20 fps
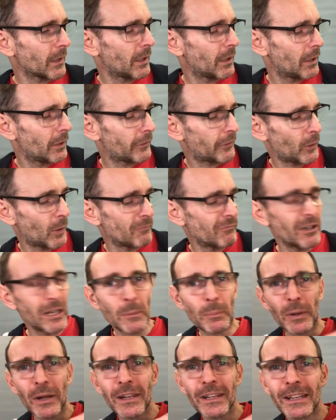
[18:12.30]
So I'm really
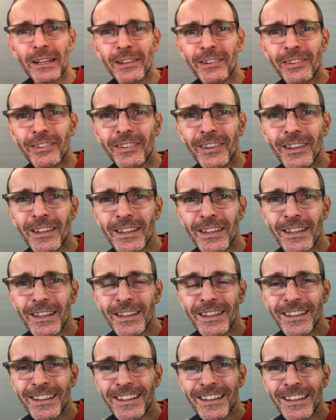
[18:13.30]
pleased
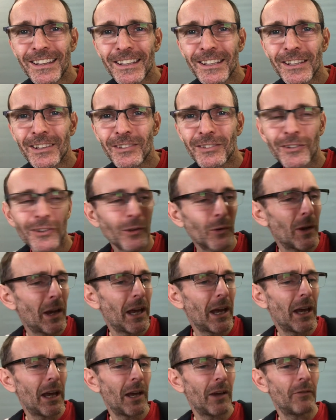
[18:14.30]
to
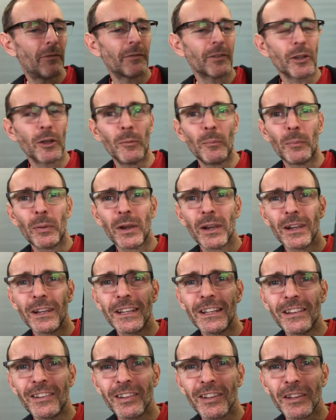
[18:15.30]
have
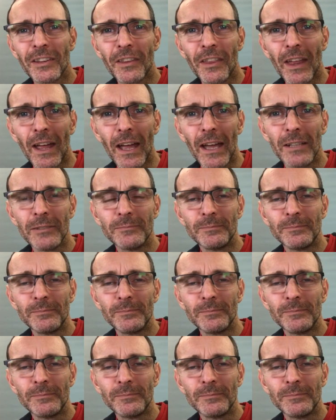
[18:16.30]
completed that.